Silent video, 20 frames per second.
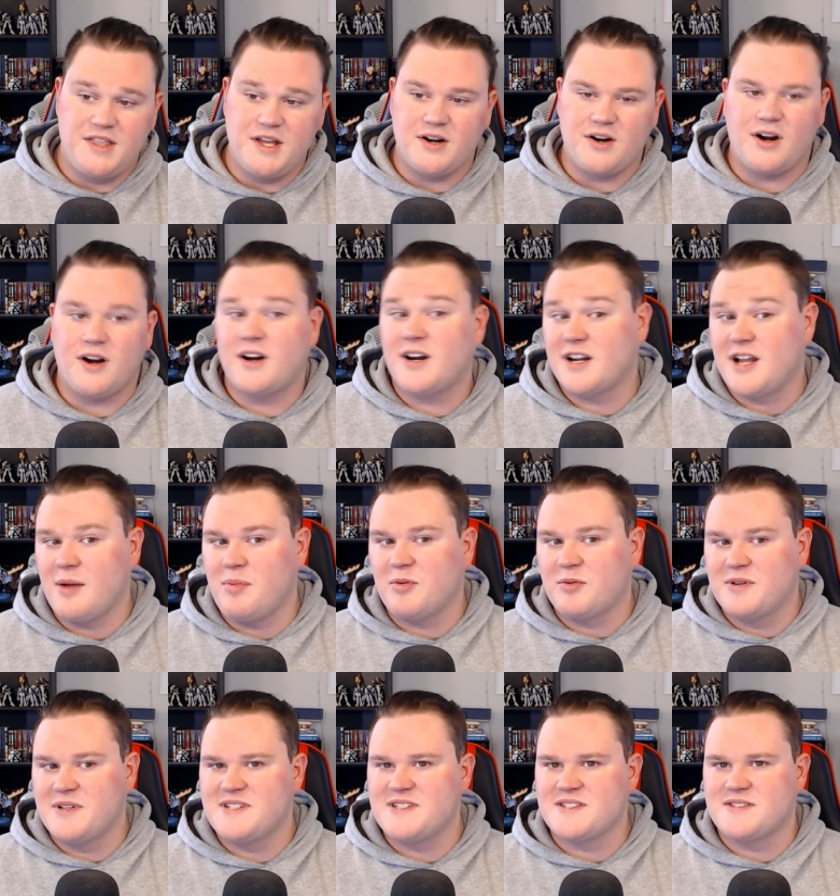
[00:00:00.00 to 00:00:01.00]
There are a couple
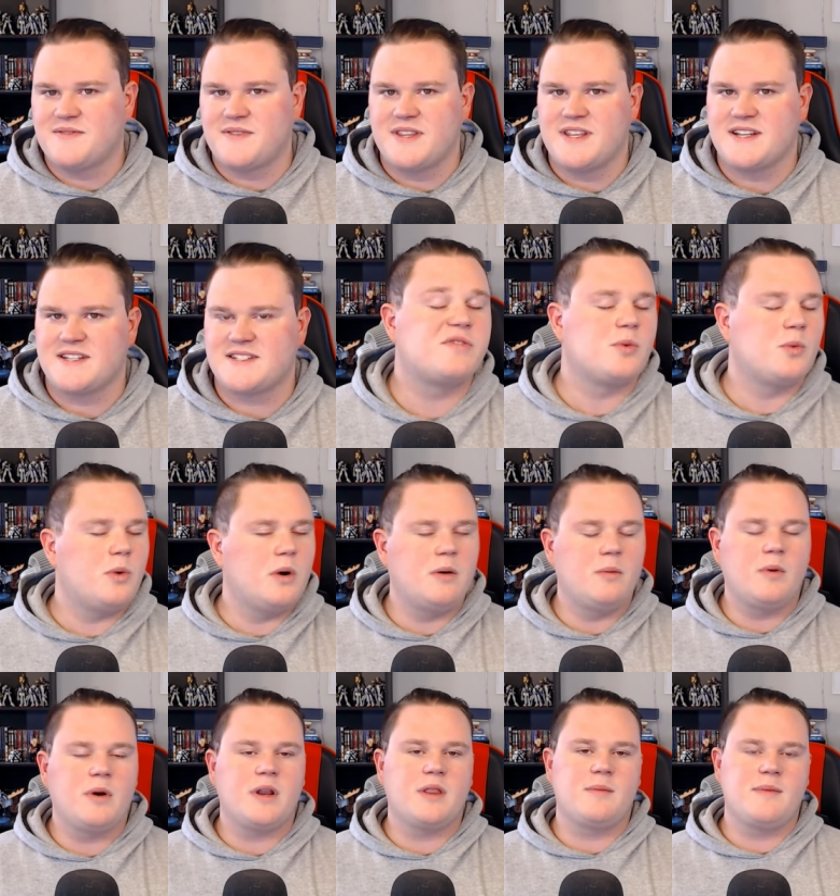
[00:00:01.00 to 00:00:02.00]
reasons for this. One,
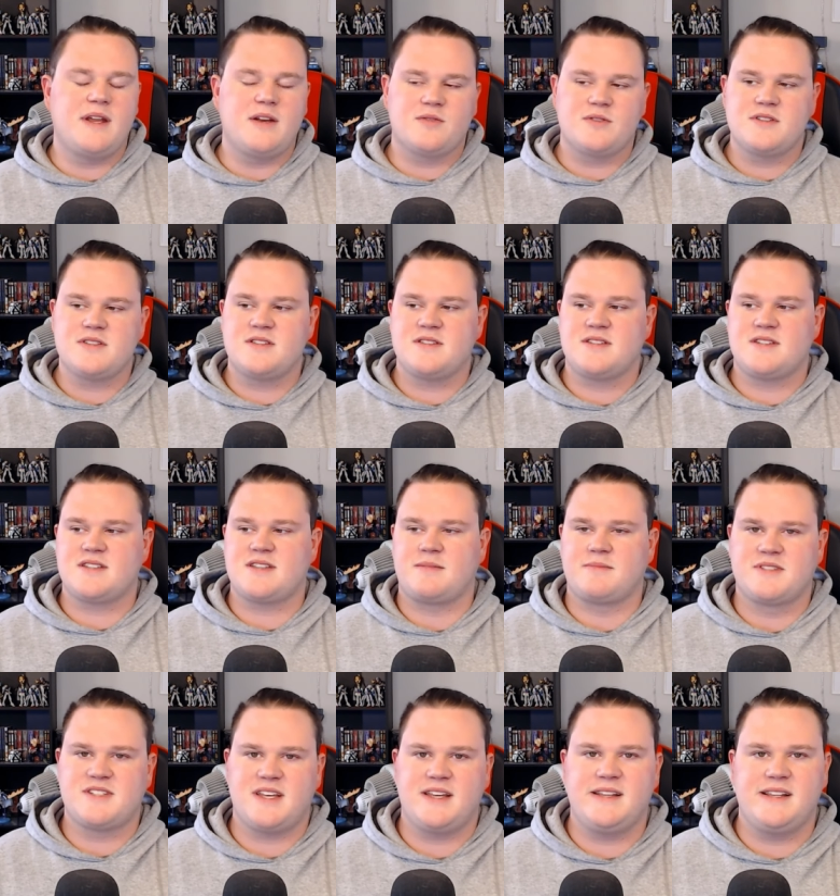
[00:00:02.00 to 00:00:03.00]
one of the main reasons is I'm
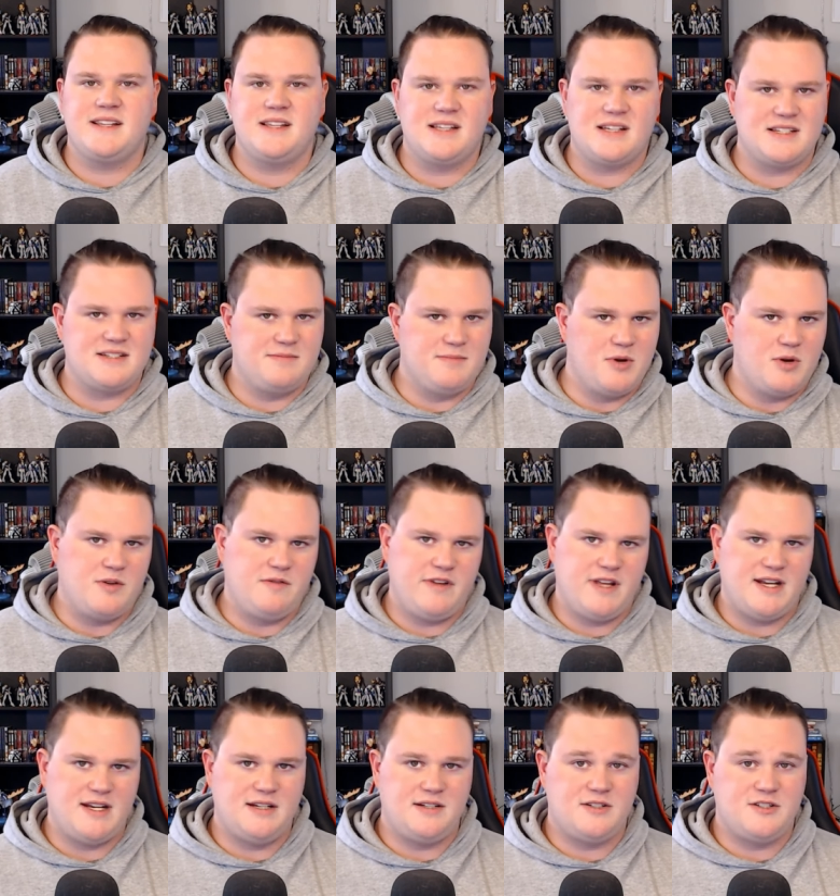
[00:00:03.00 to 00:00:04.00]
slightly less
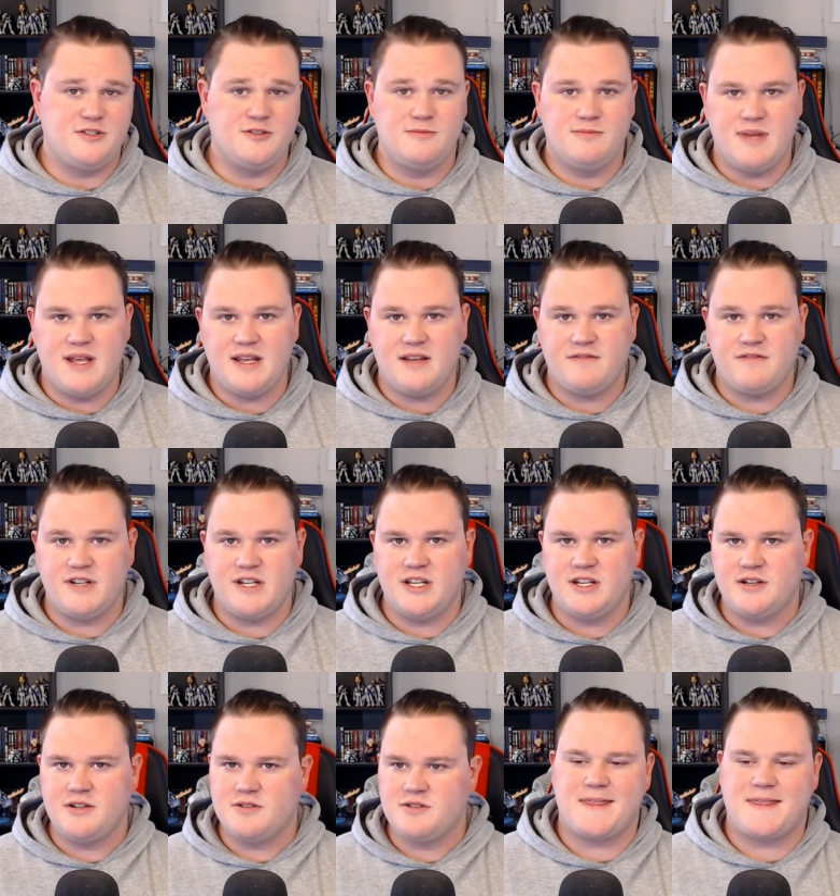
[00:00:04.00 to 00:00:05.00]
motivated to make
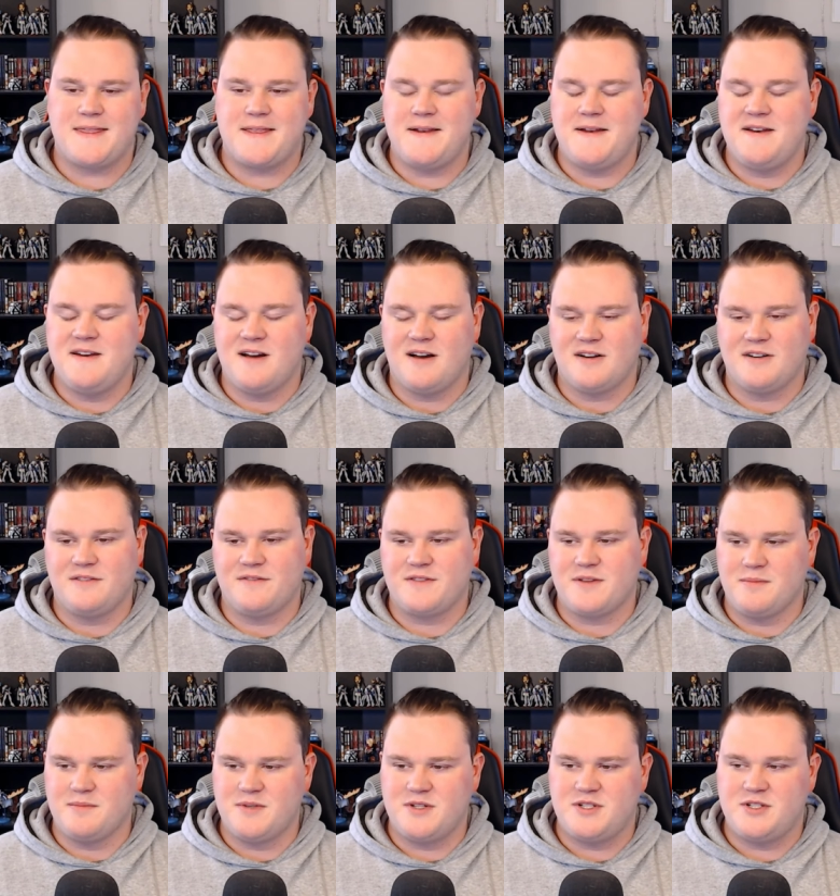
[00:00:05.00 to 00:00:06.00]
videos. None of
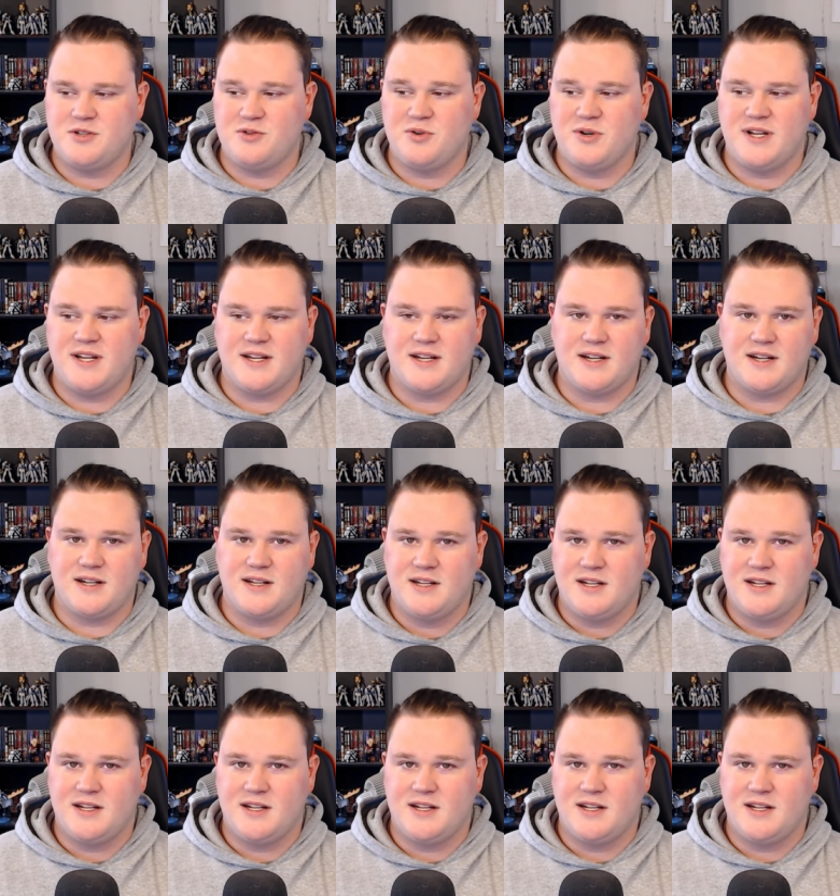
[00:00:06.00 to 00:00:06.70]
them doing